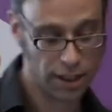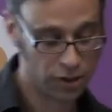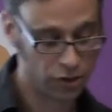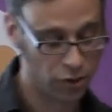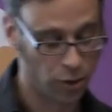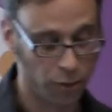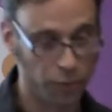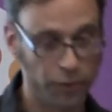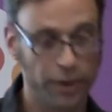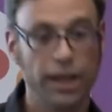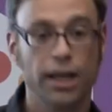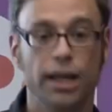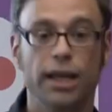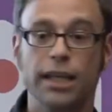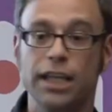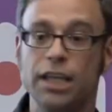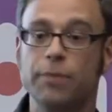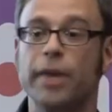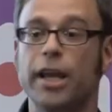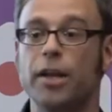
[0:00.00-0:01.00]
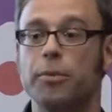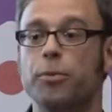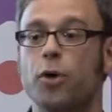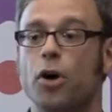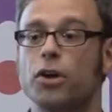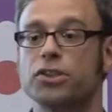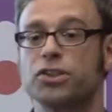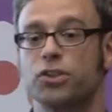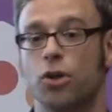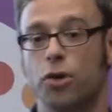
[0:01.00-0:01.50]
sort of email
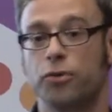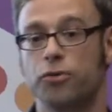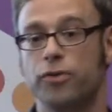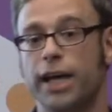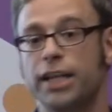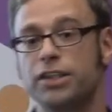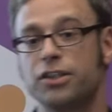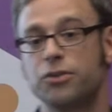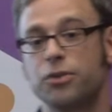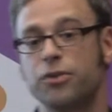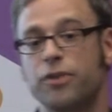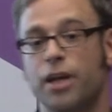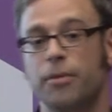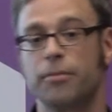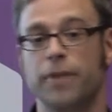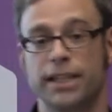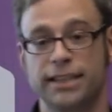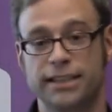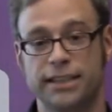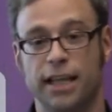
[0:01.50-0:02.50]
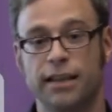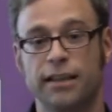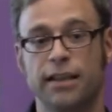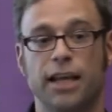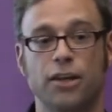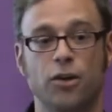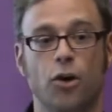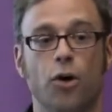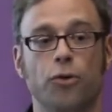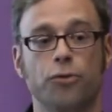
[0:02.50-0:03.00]
box on WriteToThem and send
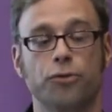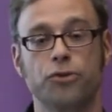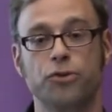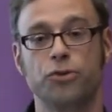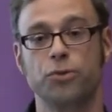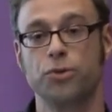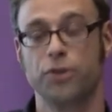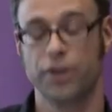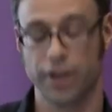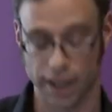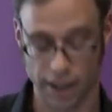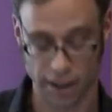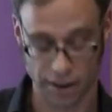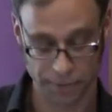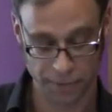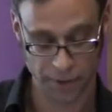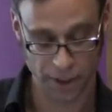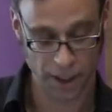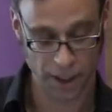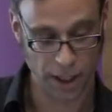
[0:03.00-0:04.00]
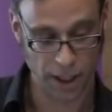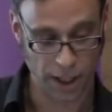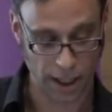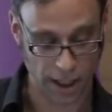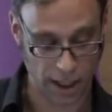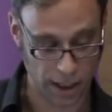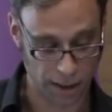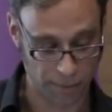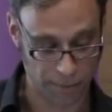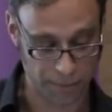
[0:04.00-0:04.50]
that off to their
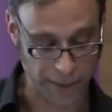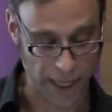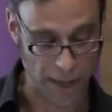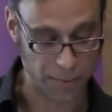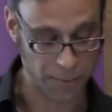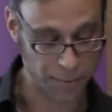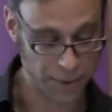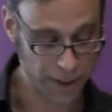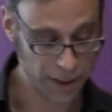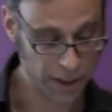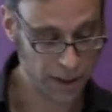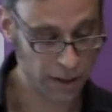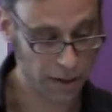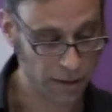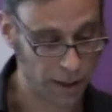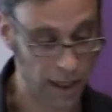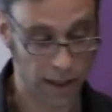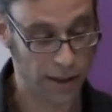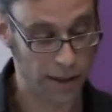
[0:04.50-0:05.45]
MP,